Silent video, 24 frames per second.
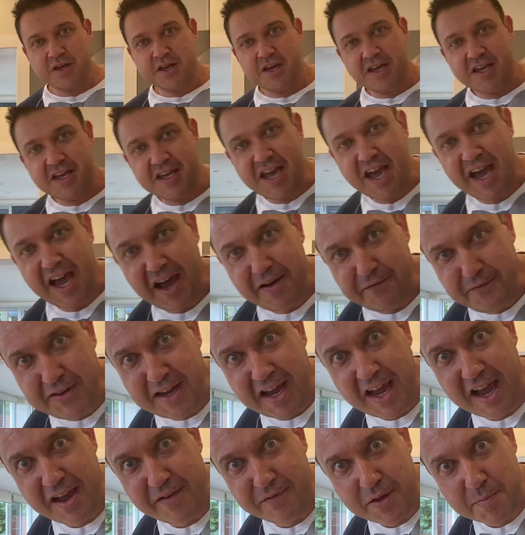You have
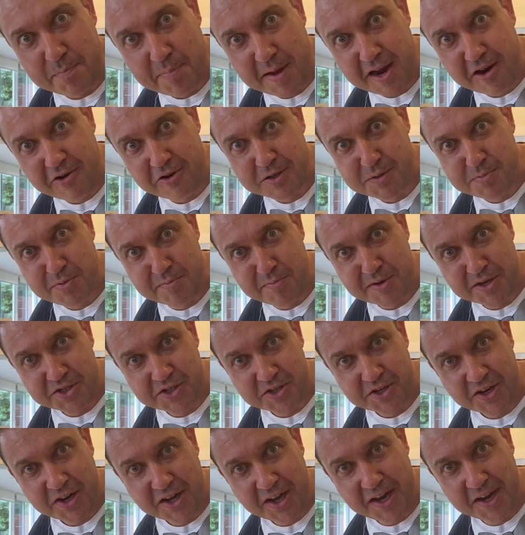to have your parents'
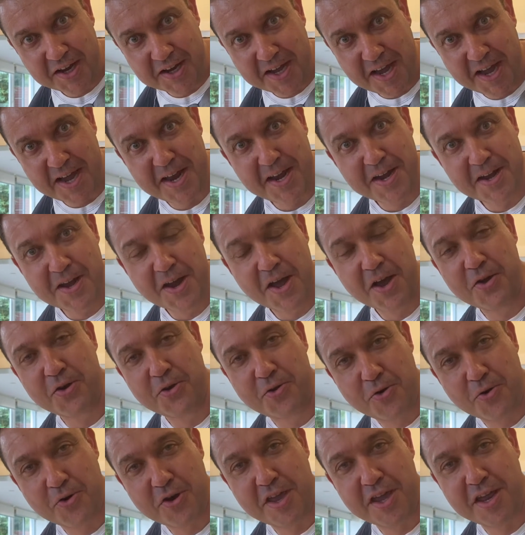permission, okay? No
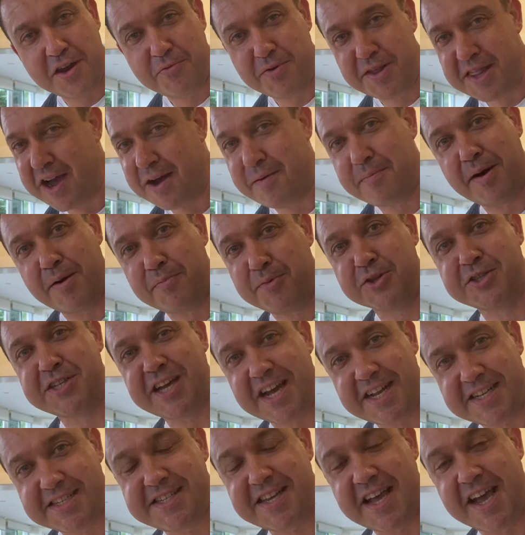cooking without mum or
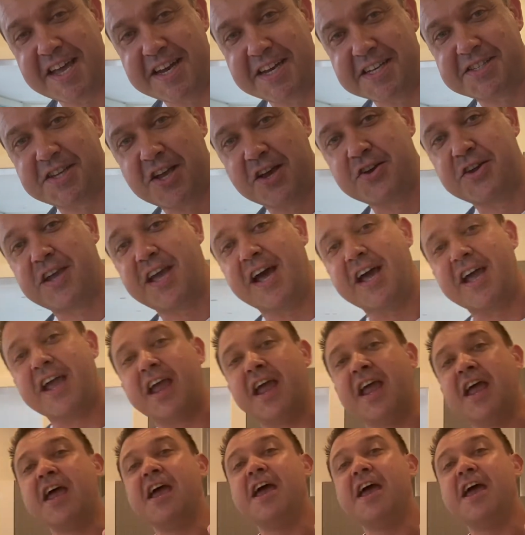dad saying it's okay.